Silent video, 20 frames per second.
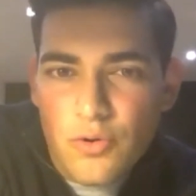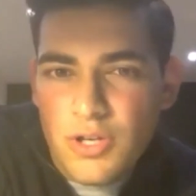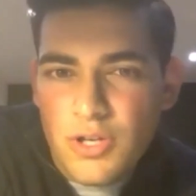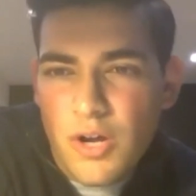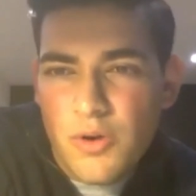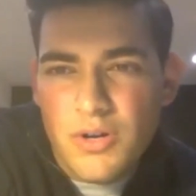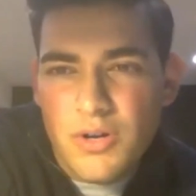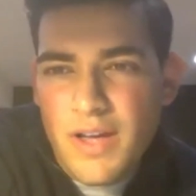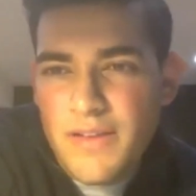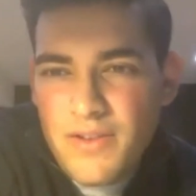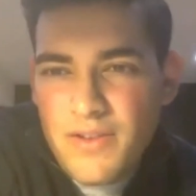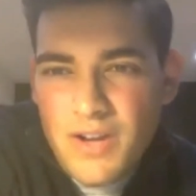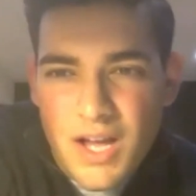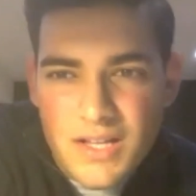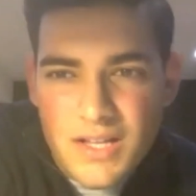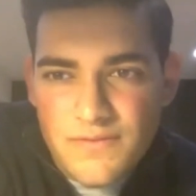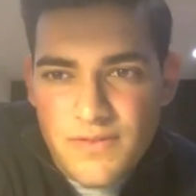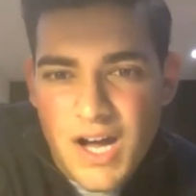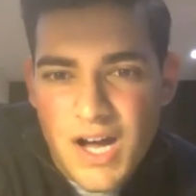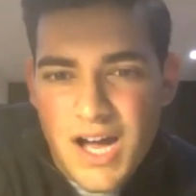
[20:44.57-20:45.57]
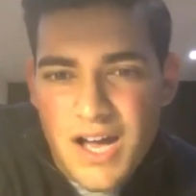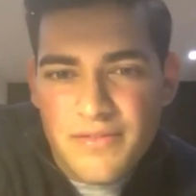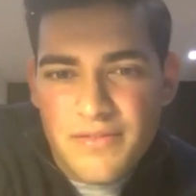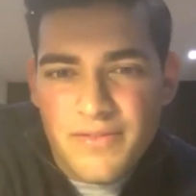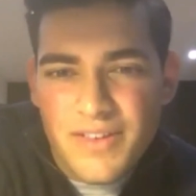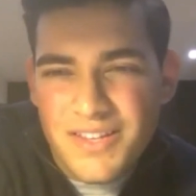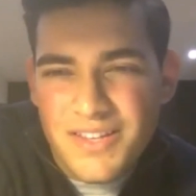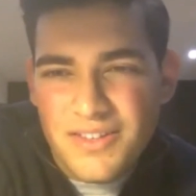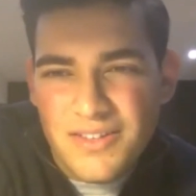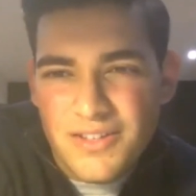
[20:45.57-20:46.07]
You don't want to have a 9 to 5,
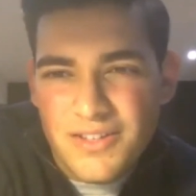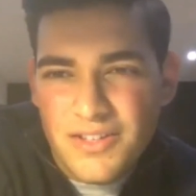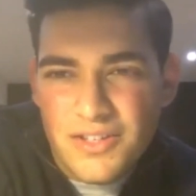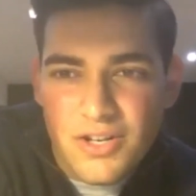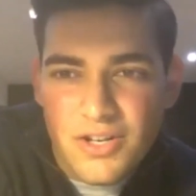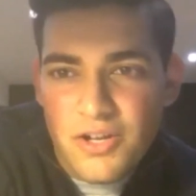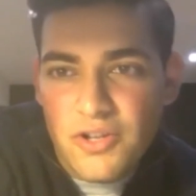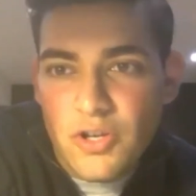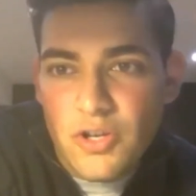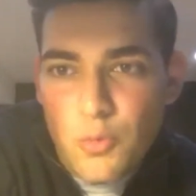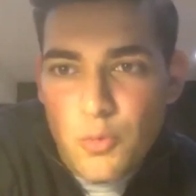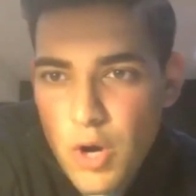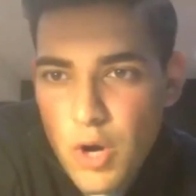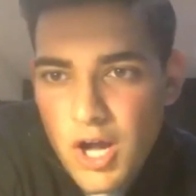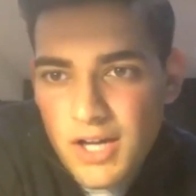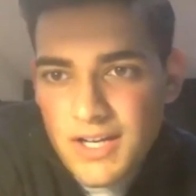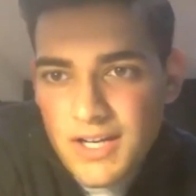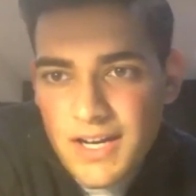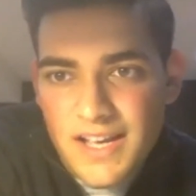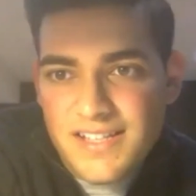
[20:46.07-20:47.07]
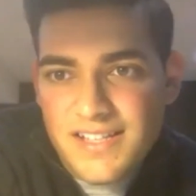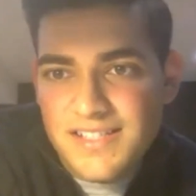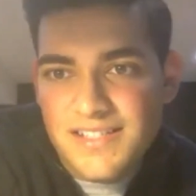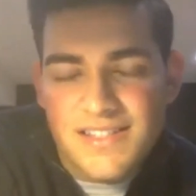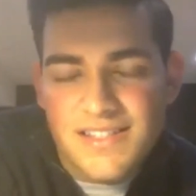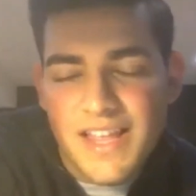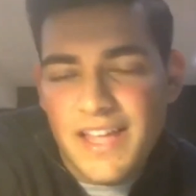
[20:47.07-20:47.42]
and you can work less.